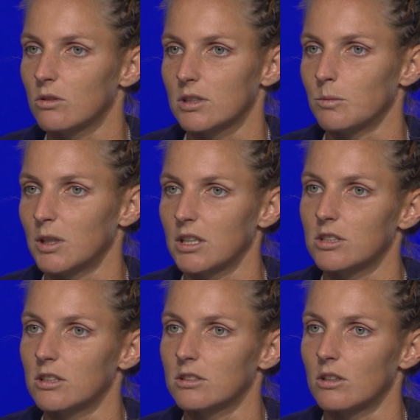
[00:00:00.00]
to some
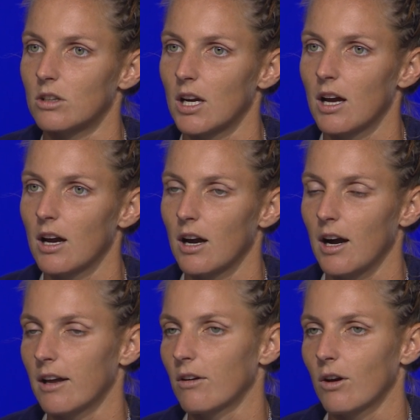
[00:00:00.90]
managers, or
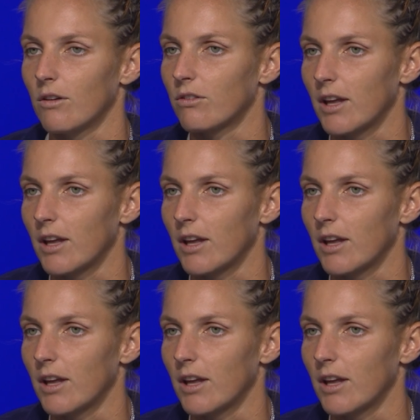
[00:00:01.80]
I don't know if